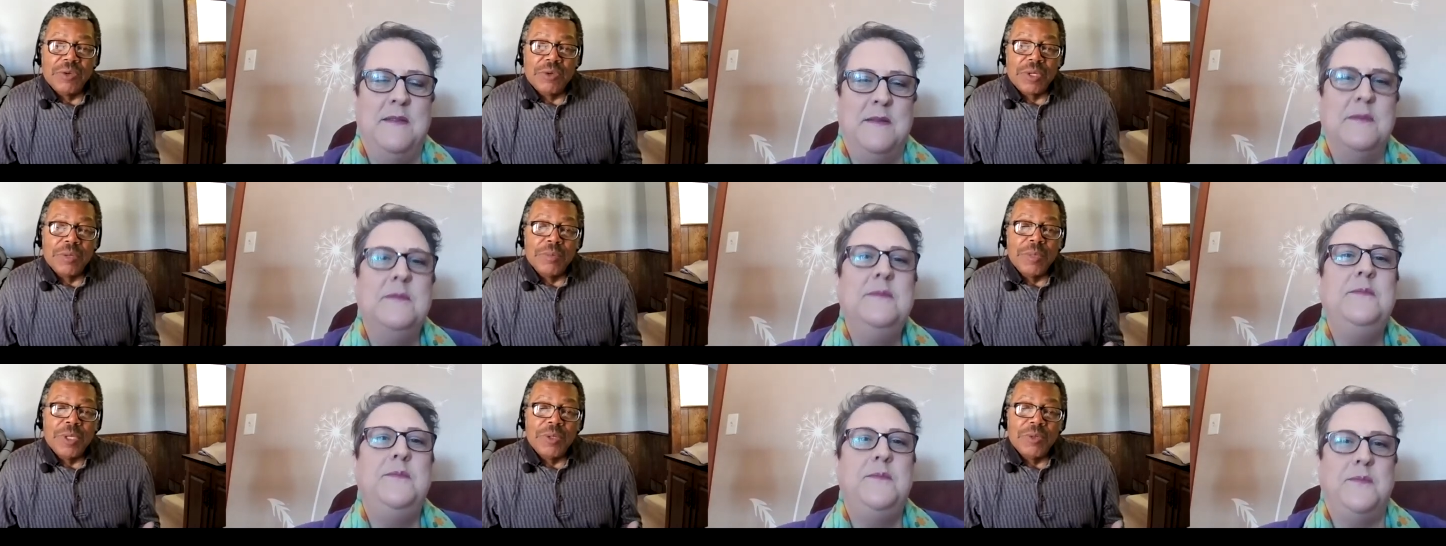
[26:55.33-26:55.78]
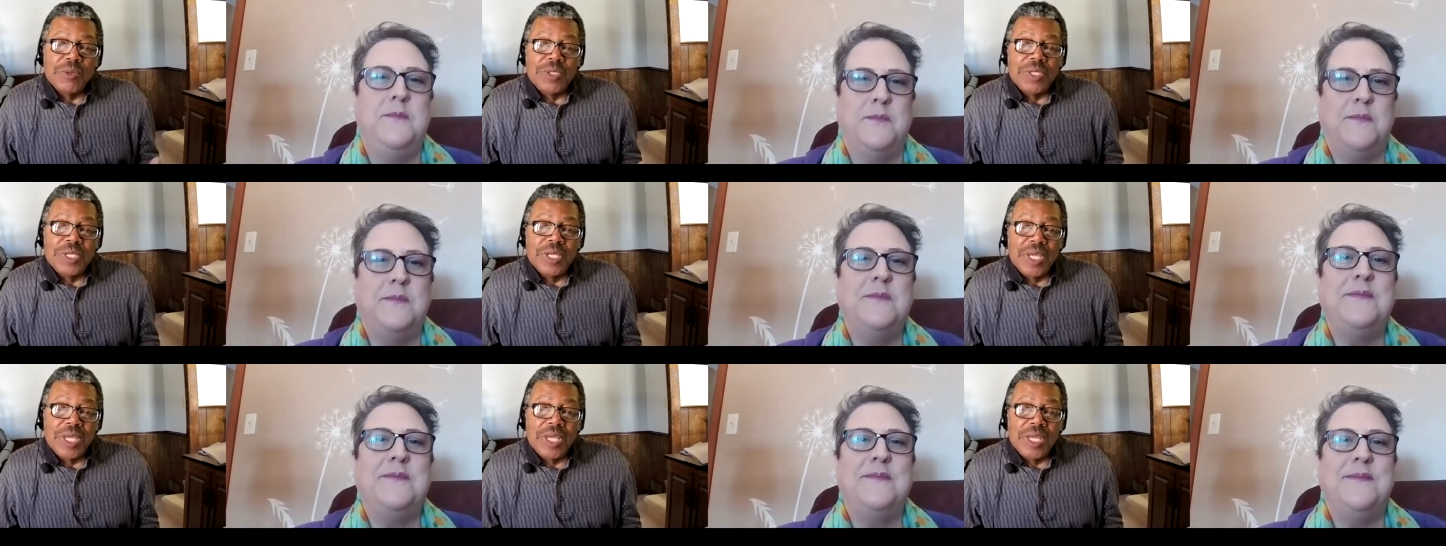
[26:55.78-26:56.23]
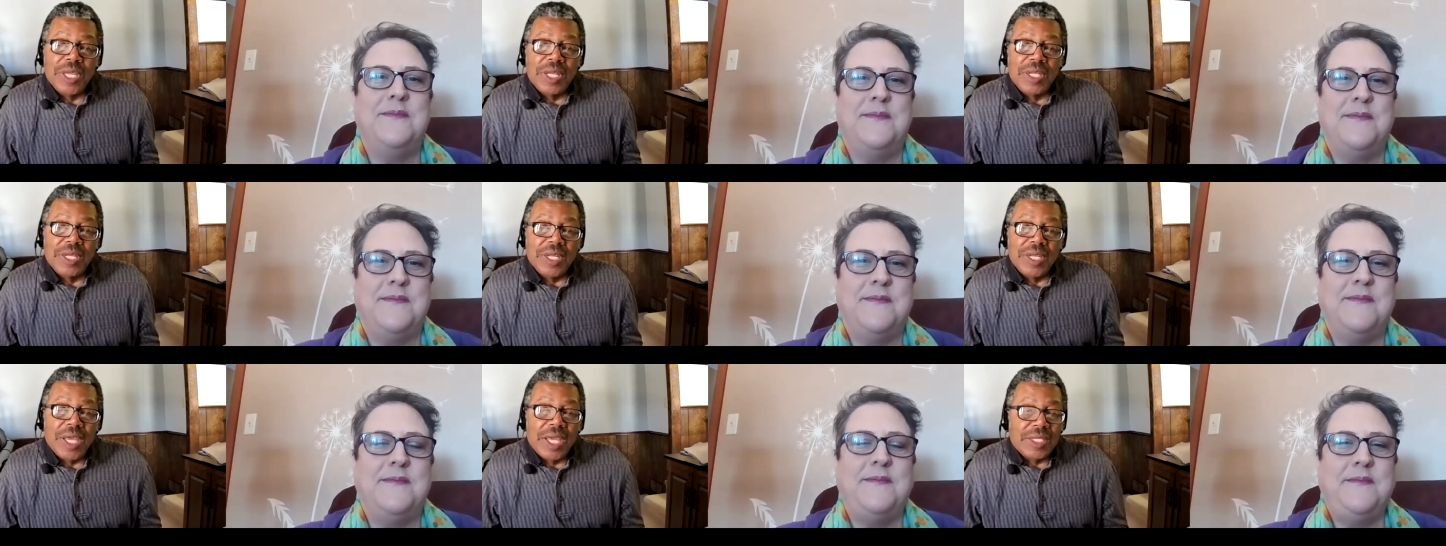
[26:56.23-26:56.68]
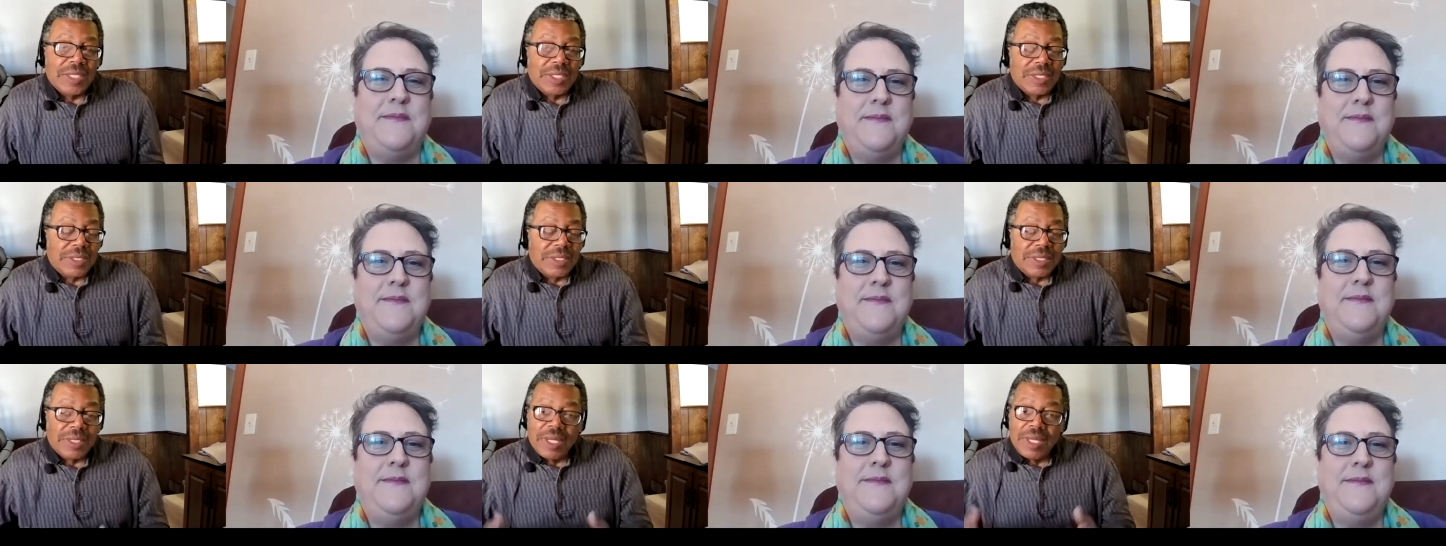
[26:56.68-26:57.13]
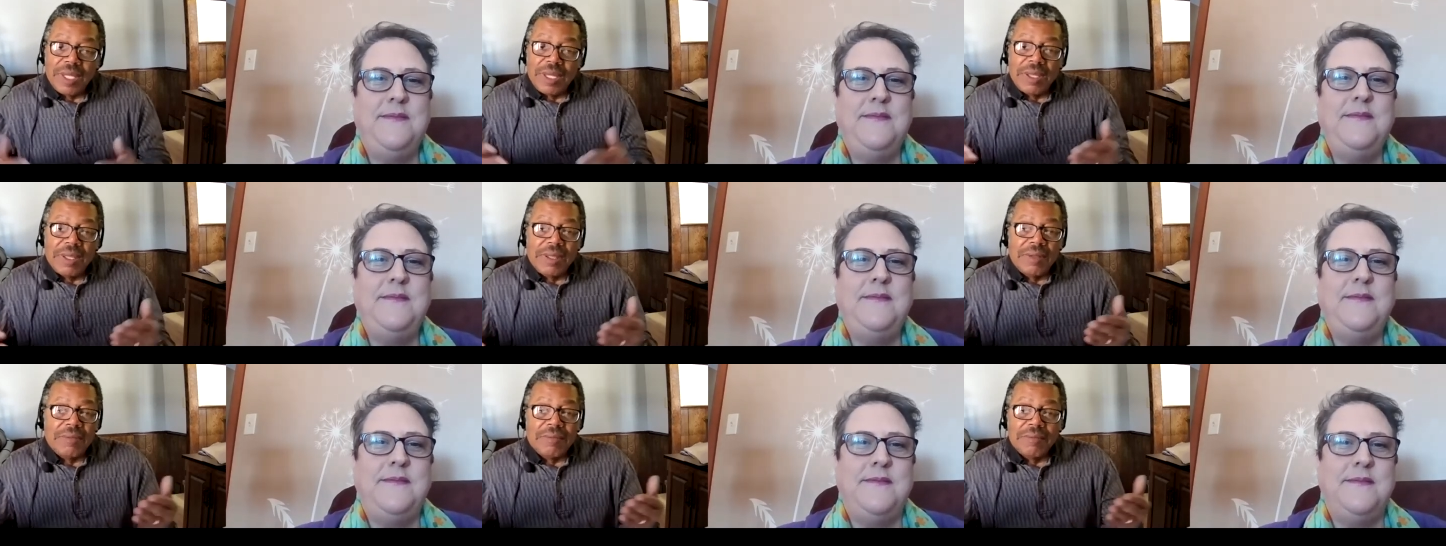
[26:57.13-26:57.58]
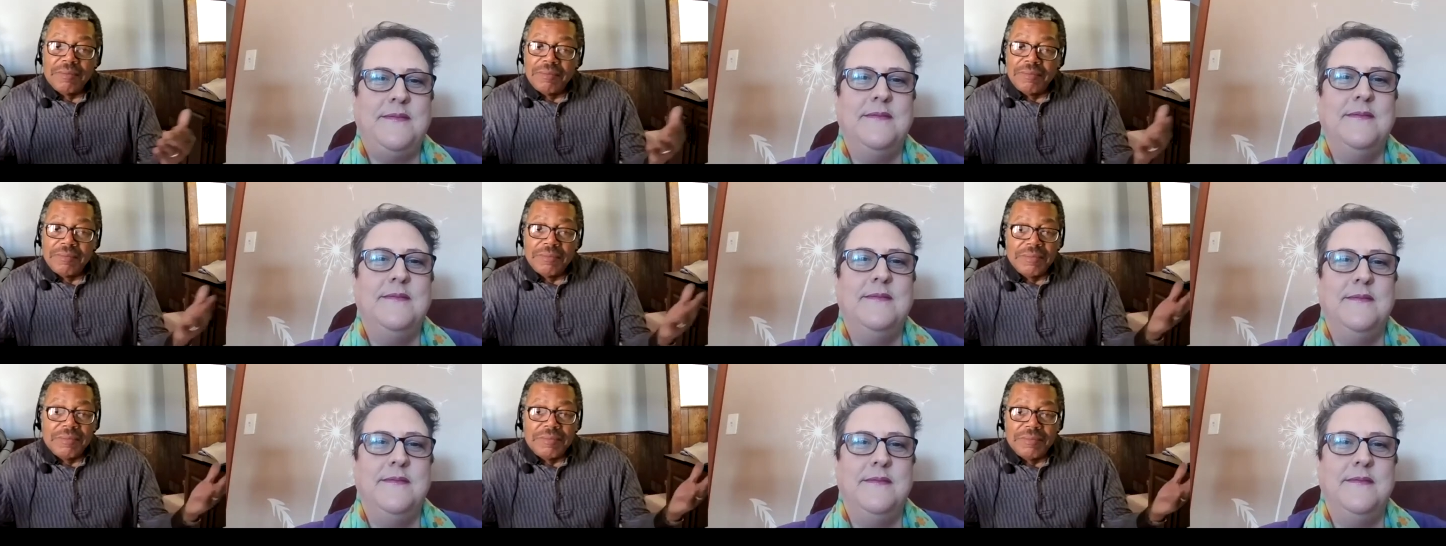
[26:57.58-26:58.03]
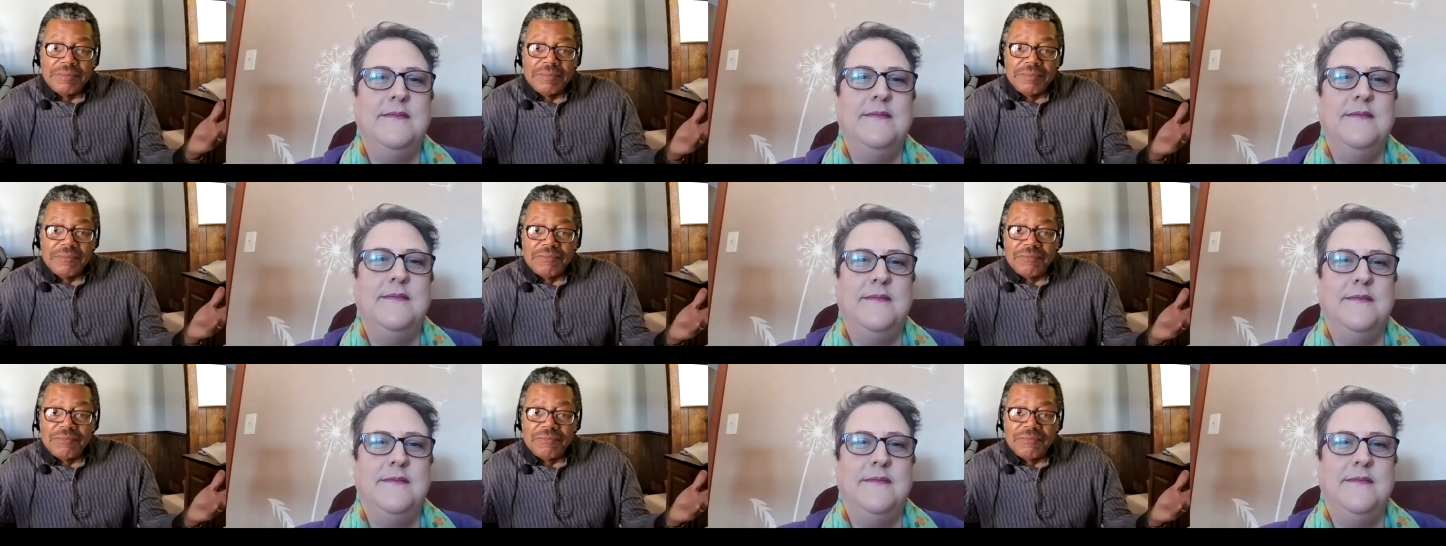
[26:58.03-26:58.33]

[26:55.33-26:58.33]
Speaker 1: in your community in the next uh,